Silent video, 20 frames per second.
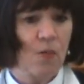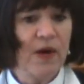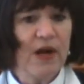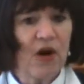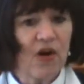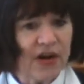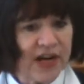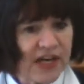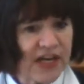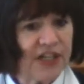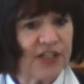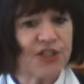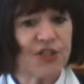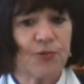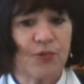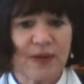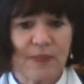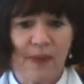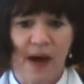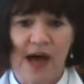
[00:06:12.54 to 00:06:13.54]
we are here
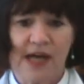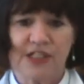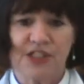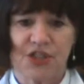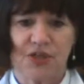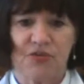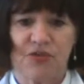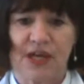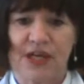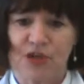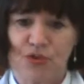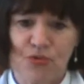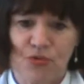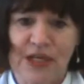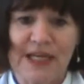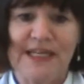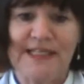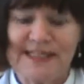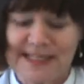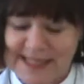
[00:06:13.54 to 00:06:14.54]
to remind you that you
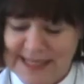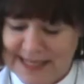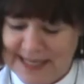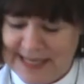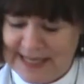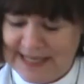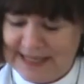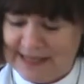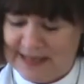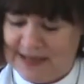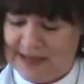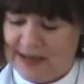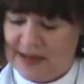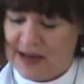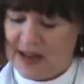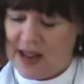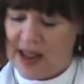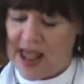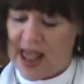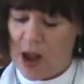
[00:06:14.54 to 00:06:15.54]
need to eat.
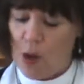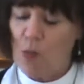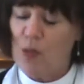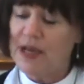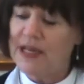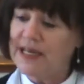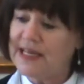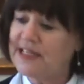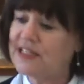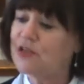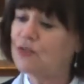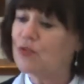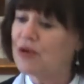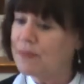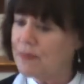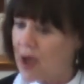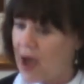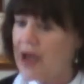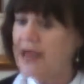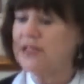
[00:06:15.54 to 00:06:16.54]
And we need to
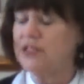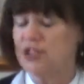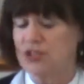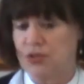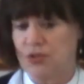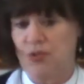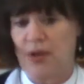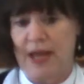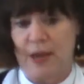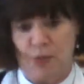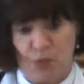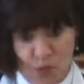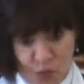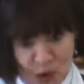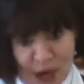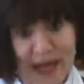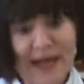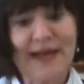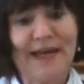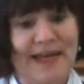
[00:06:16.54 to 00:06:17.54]
remind you, and
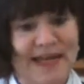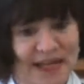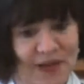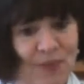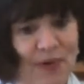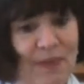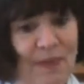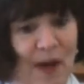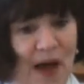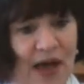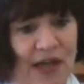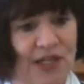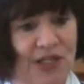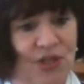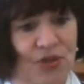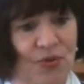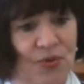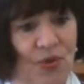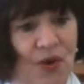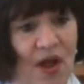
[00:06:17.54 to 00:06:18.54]
we need to
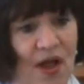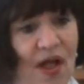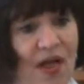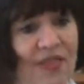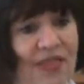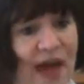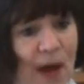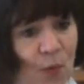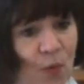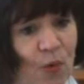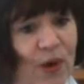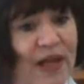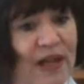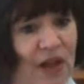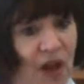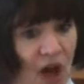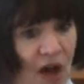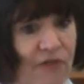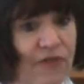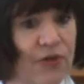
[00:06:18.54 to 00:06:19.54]
remind you that we
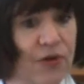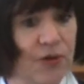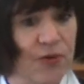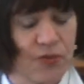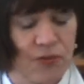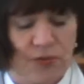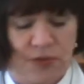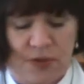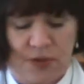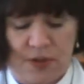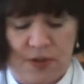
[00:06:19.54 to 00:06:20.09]
love you.